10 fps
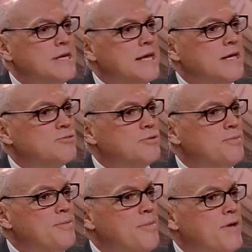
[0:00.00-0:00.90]
I guess would have
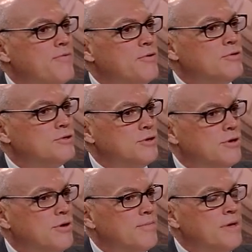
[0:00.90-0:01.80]
been my first
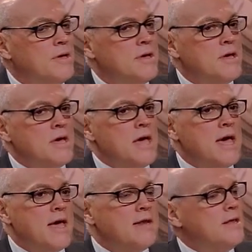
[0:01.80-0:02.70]
term. Mm-hmm.
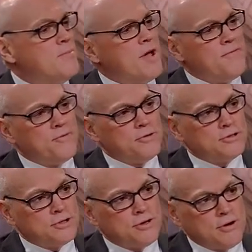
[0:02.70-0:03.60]
And in my
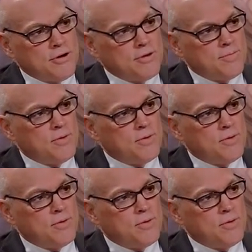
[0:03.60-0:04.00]
first term,